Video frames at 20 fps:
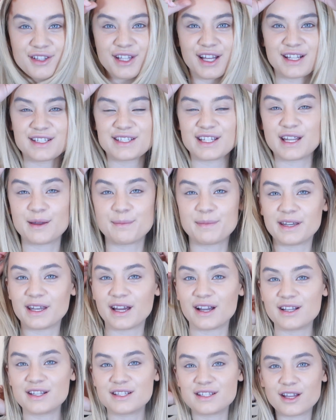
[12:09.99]
Like I said, it'd be
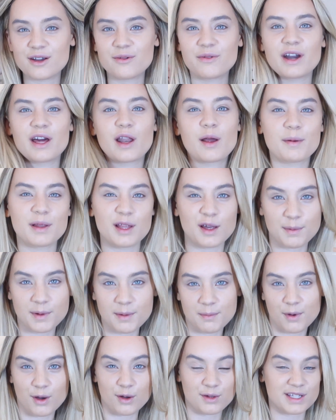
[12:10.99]
nicer when I'm a little
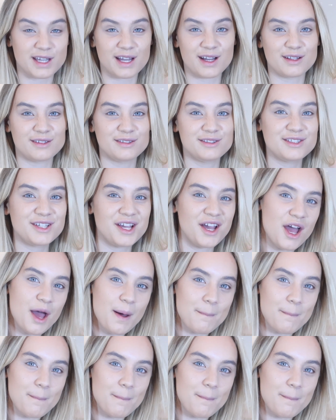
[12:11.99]
bit more tanned,